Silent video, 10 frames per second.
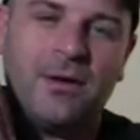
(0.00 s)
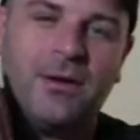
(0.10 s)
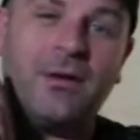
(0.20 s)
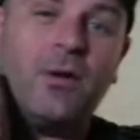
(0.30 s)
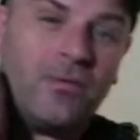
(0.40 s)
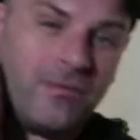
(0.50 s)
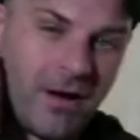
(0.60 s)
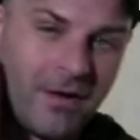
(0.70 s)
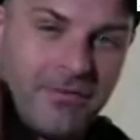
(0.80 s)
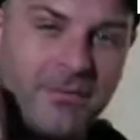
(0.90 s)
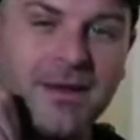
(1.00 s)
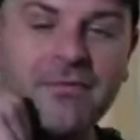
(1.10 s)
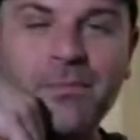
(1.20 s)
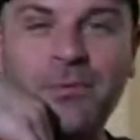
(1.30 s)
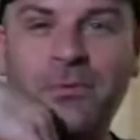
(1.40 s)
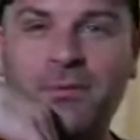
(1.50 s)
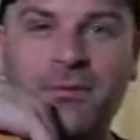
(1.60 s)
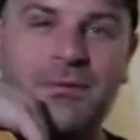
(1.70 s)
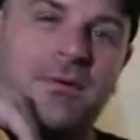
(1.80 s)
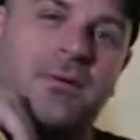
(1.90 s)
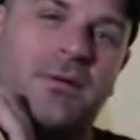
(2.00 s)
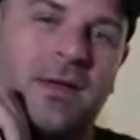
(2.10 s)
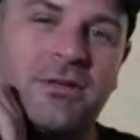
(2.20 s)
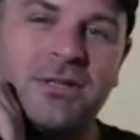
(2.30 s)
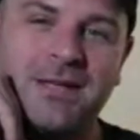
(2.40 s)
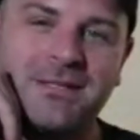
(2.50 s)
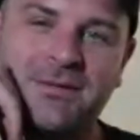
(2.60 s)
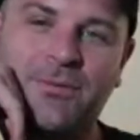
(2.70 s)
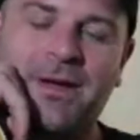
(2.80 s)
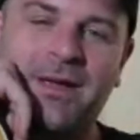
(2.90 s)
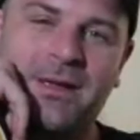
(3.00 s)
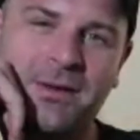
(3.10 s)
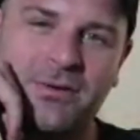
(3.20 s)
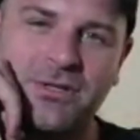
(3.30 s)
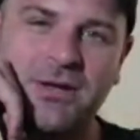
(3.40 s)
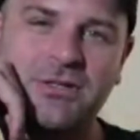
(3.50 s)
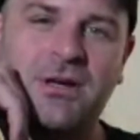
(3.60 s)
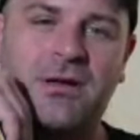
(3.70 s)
not far from Liverpool, like Chester way, you know, Cheshire.